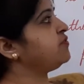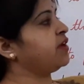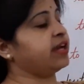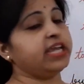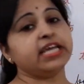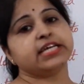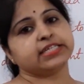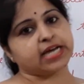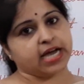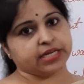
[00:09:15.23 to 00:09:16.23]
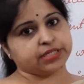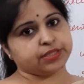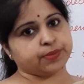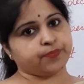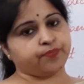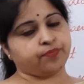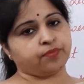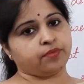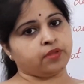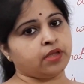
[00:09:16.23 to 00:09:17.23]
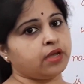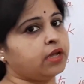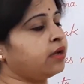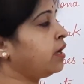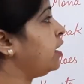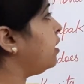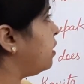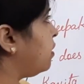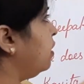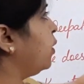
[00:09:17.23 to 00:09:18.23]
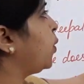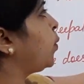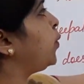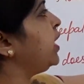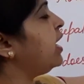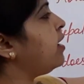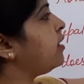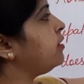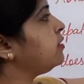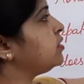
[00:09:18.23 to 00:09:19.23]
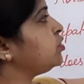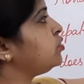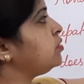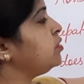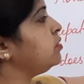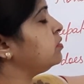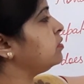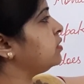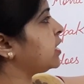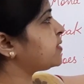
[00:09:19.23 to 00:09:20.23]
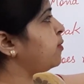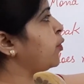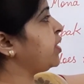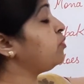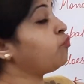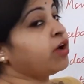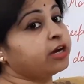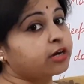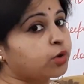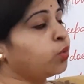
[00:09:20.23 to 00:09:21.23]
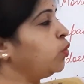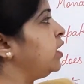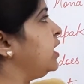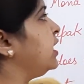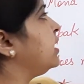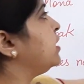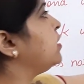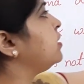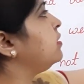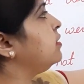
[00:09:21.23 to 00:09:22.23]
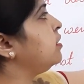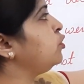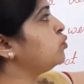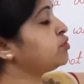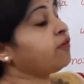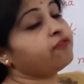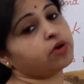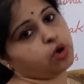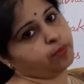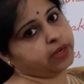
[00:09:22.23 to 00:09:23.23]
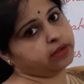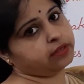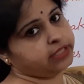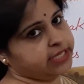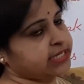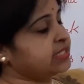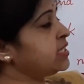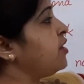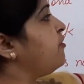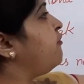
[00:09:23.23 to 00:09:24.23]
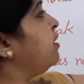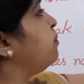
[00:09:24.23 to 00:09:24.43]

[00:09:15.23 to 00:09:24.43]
very tired. Here we are exploring one rule, the use of comma. Yes, when